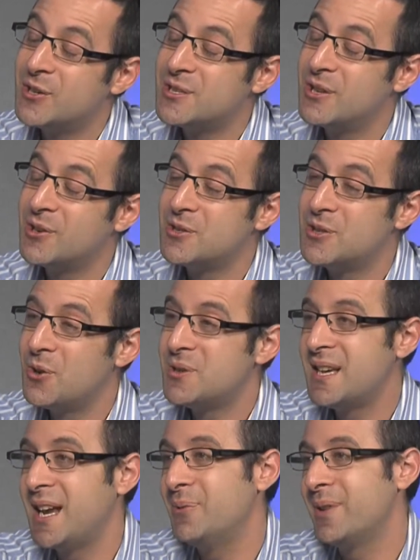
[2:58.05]
that are
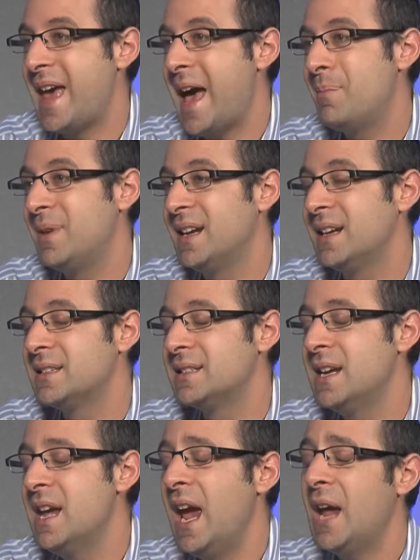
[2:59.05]
associated with happiness?
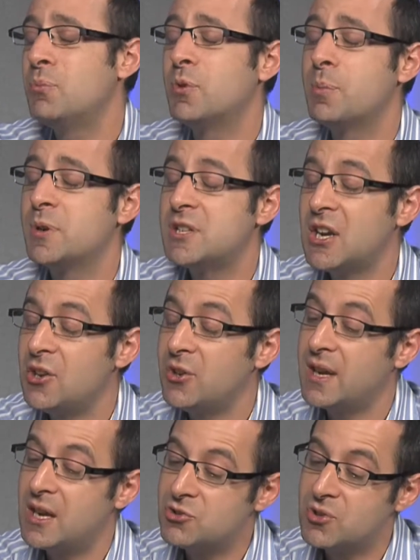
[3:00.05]
And we're particularly
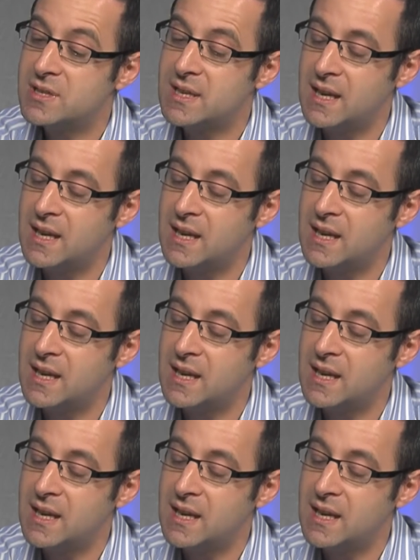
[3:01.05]
interested